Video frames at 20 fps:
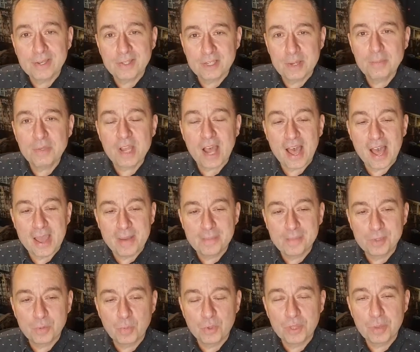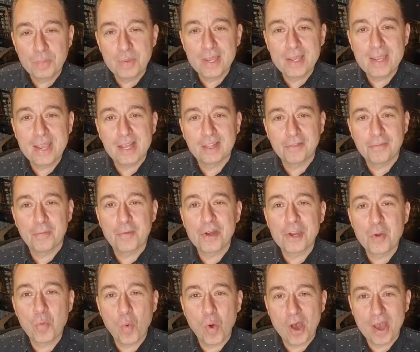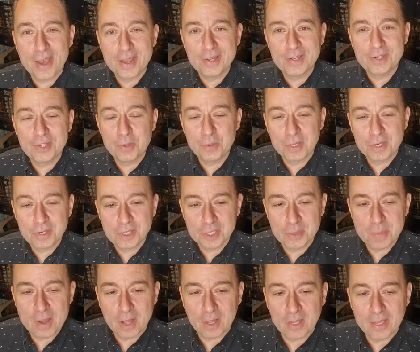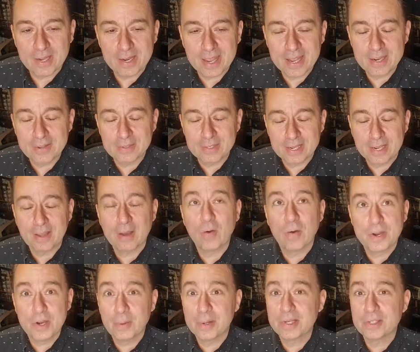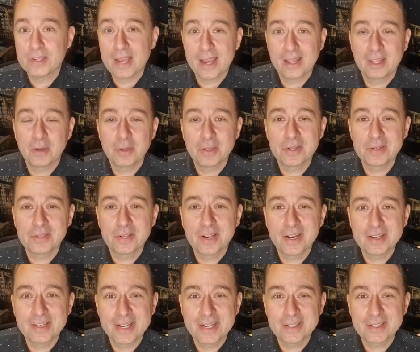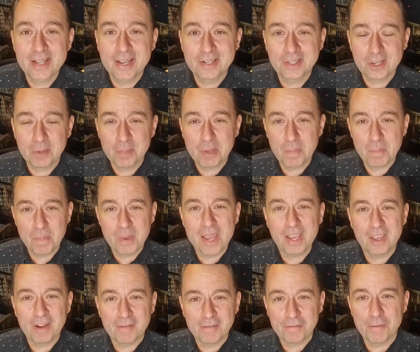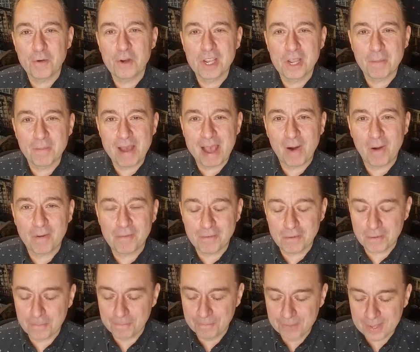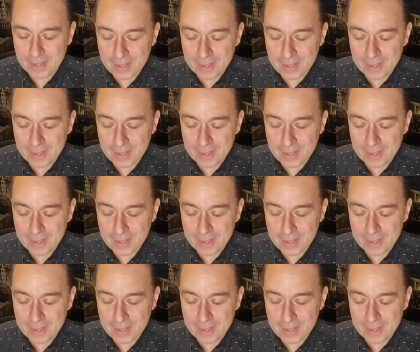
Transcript: Sometimes with the big California wines, you can smell it and it's like, oh, I know exactly what this is going to taste like. It's going to be big and fruity and powerful.